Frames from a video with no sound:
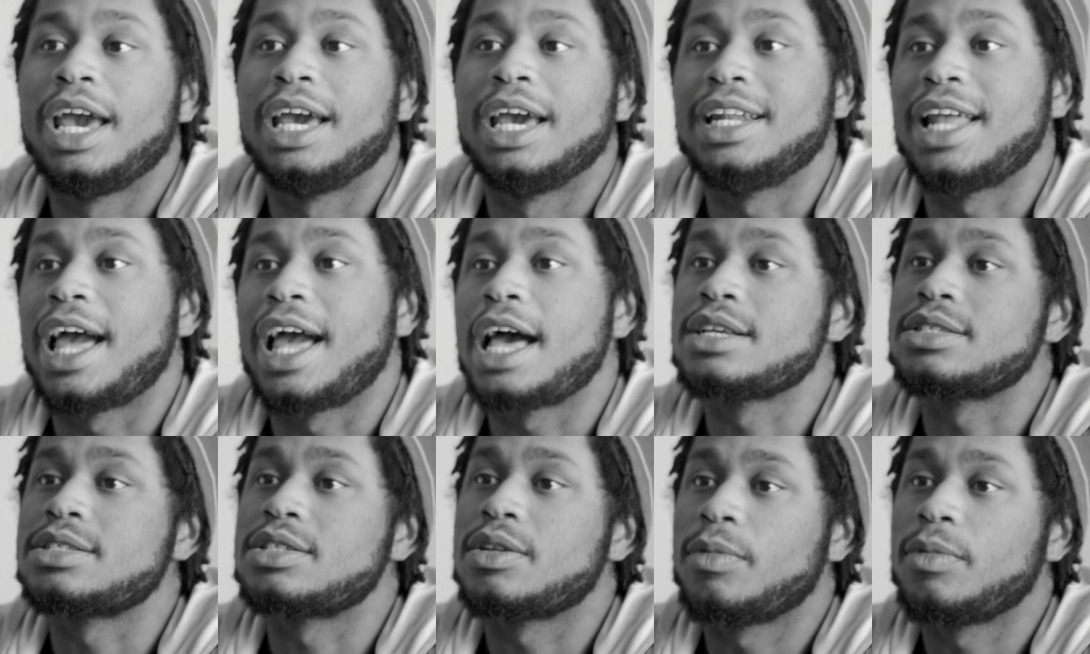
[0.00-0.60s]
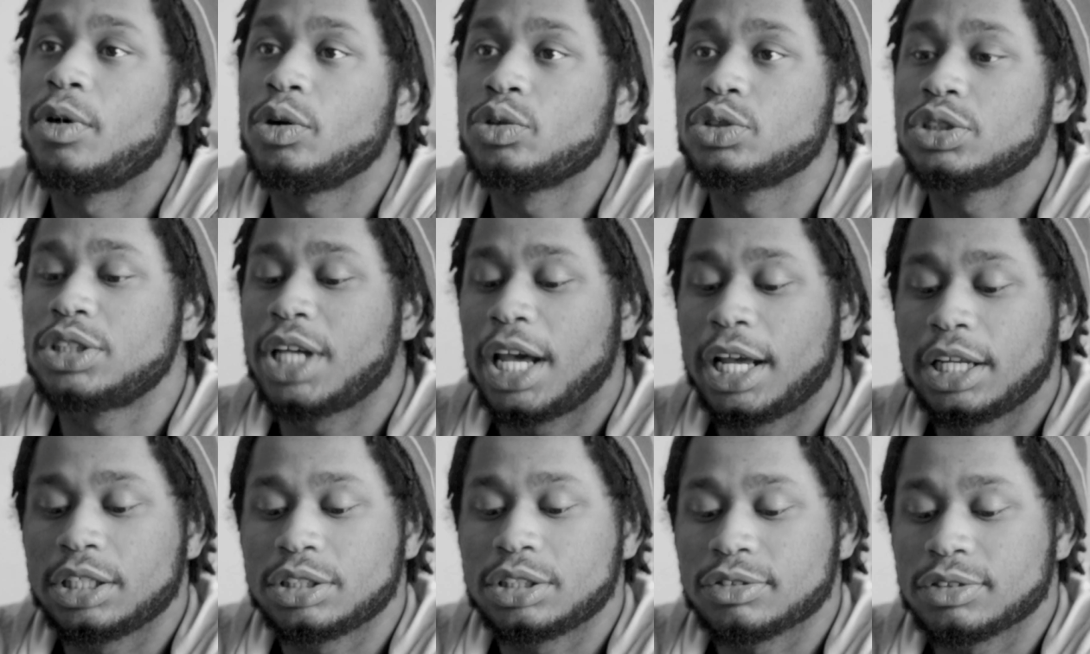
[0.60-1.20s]
And that's the most
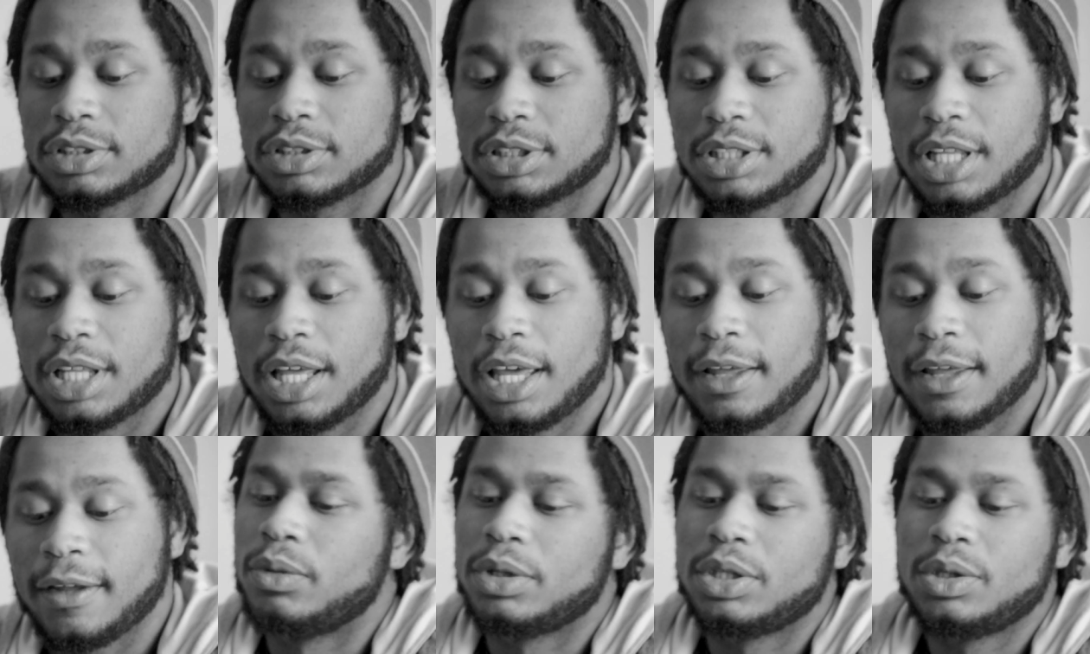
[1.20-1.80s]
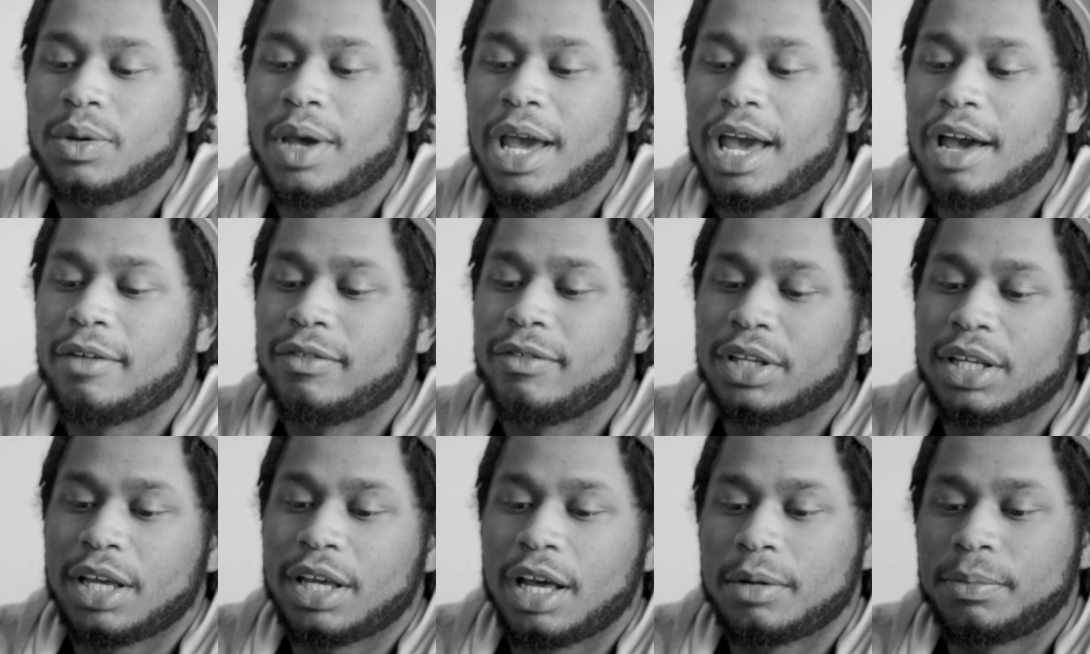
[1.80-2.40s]
dangerous thing. You have
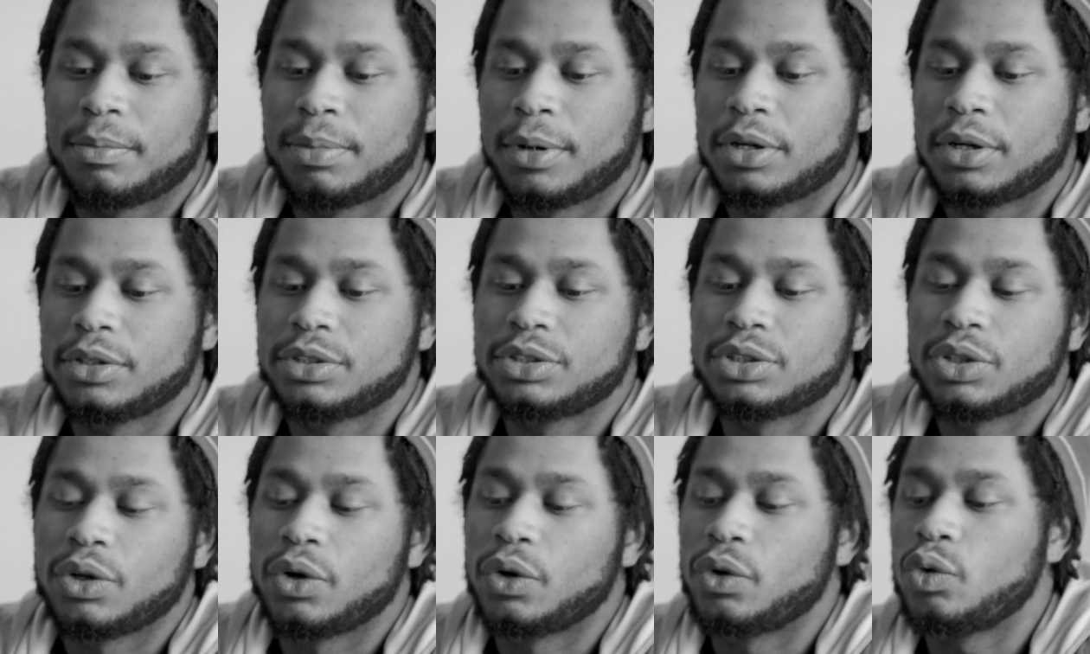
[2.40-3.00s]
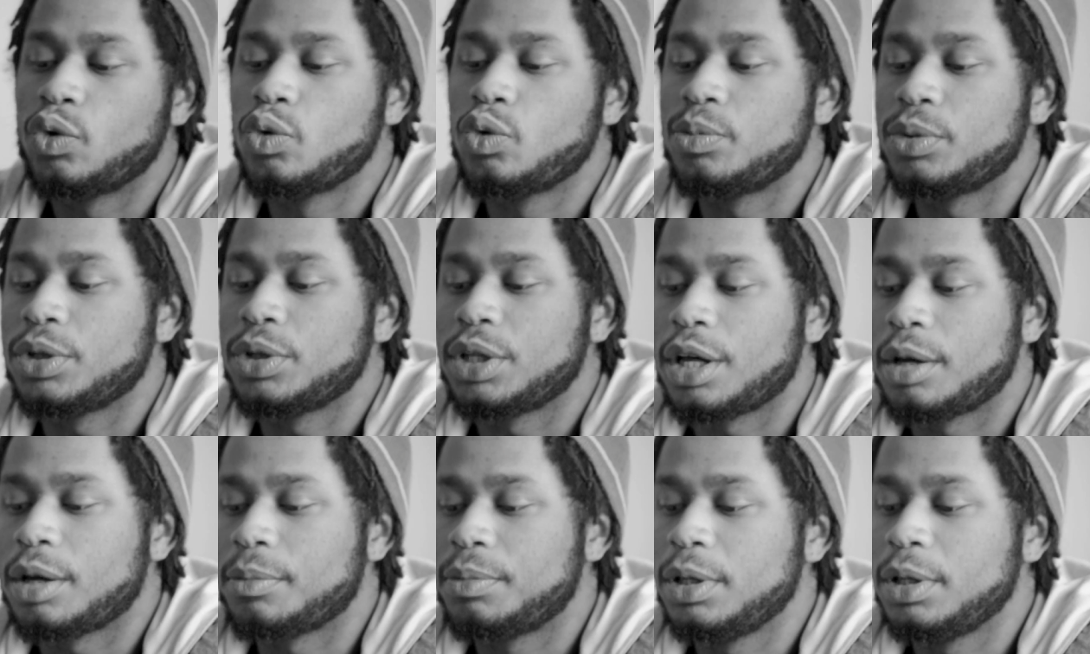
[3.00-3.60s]
a young person or a group of
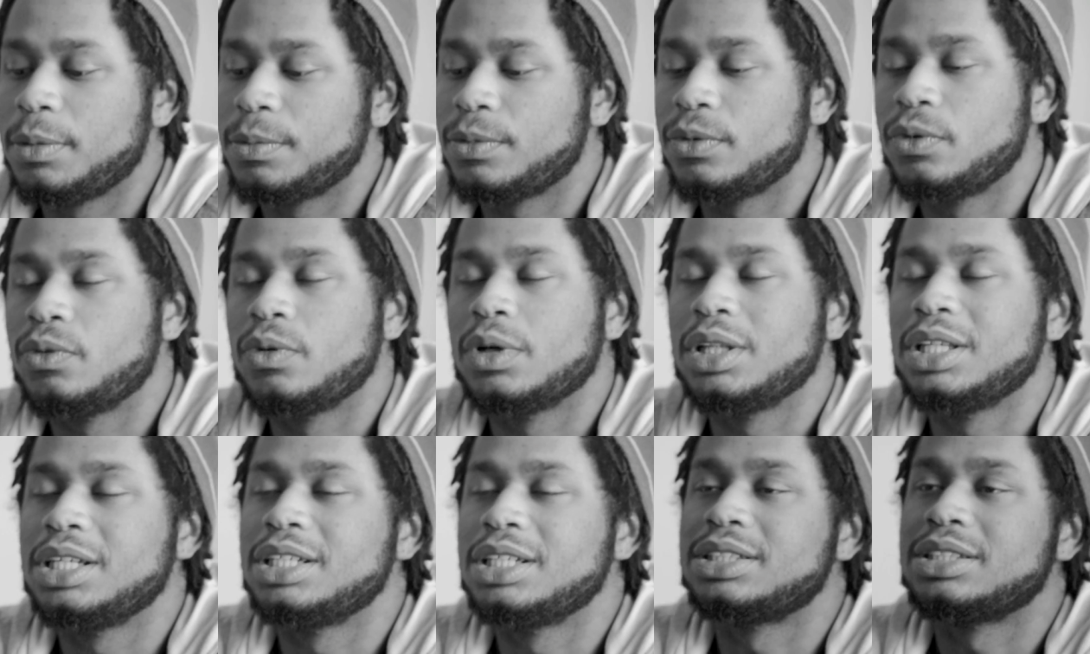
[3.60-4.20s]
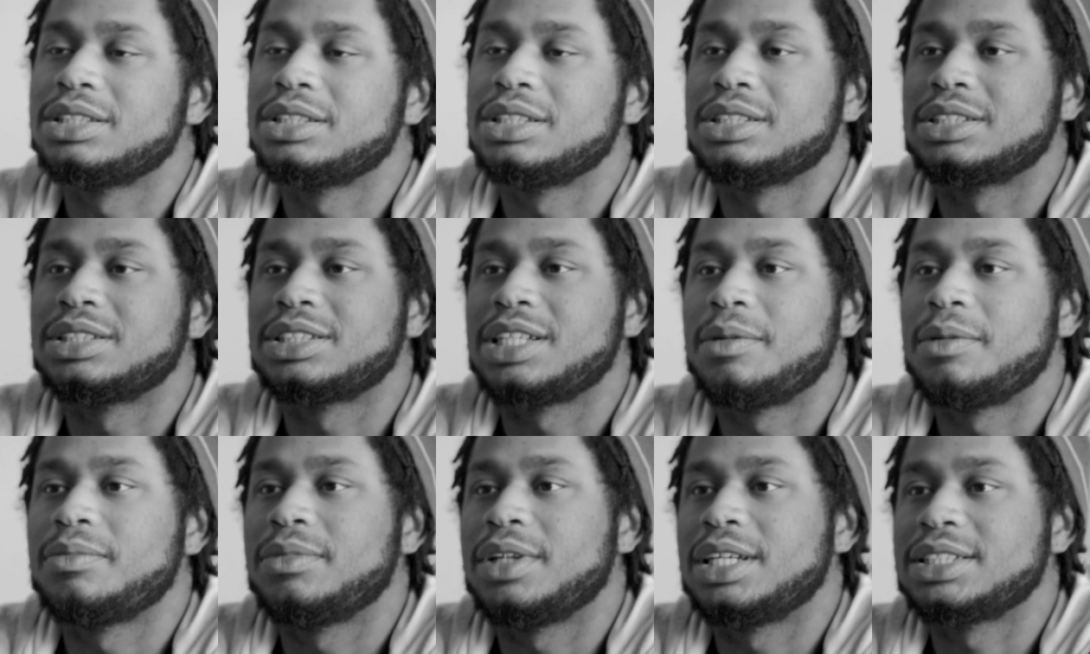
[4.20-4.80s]
young people who are listening to
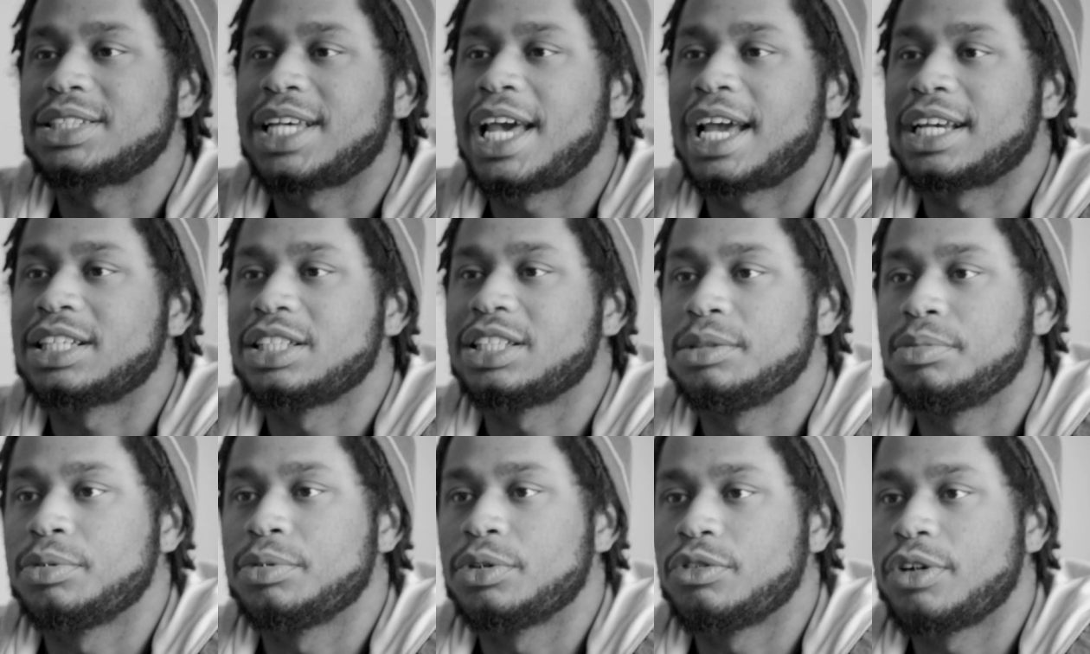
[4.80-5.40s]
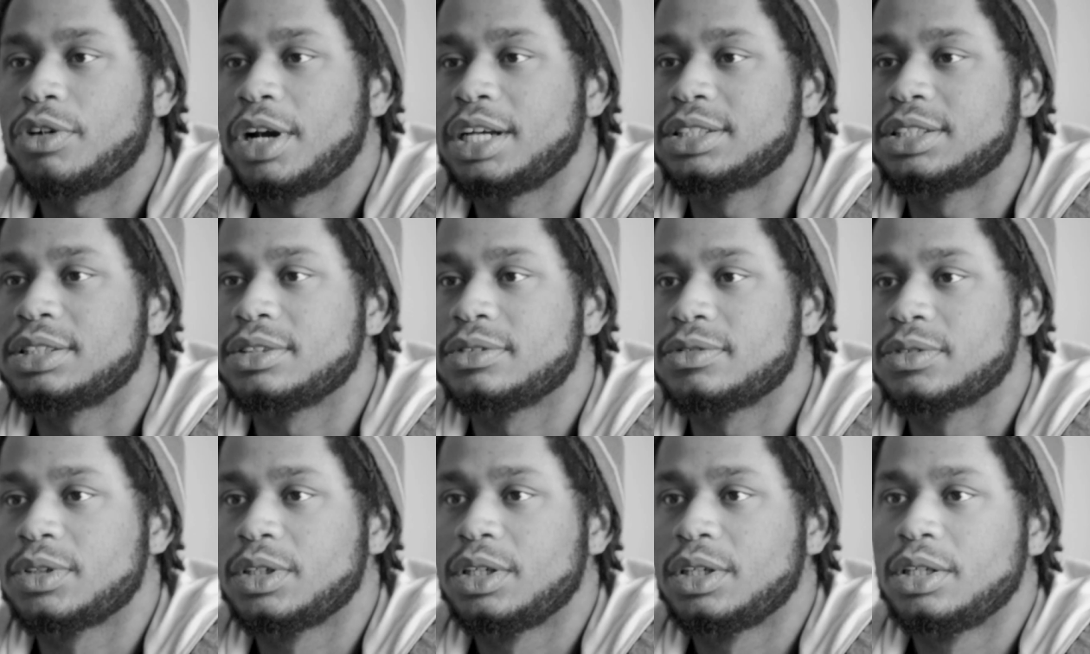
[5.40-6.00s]
something that's actually
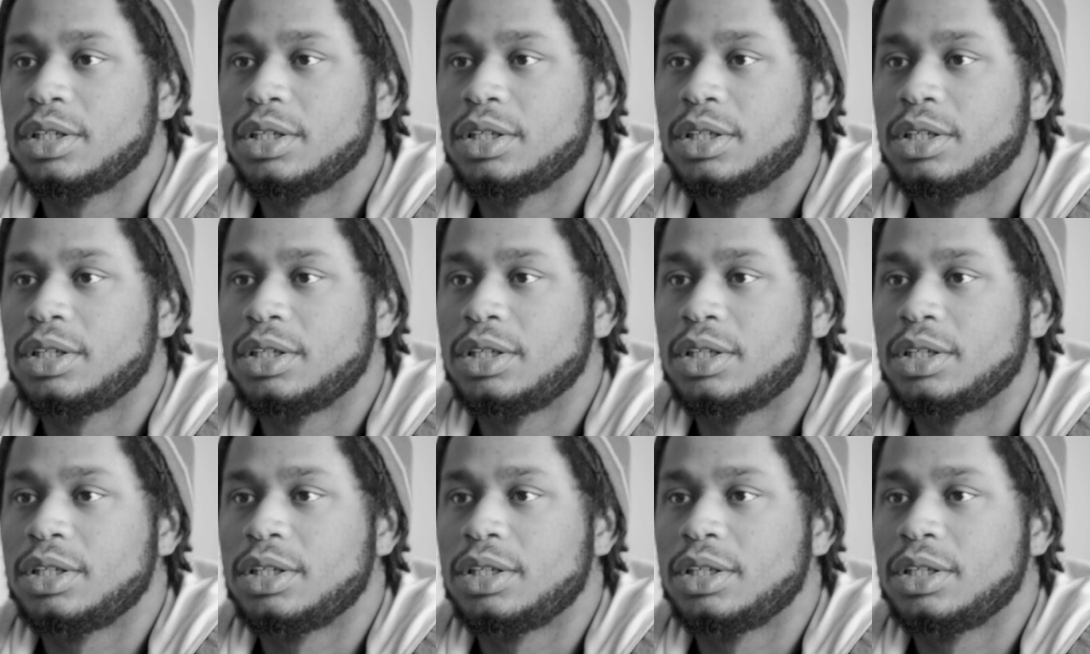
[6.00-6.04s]
progressive.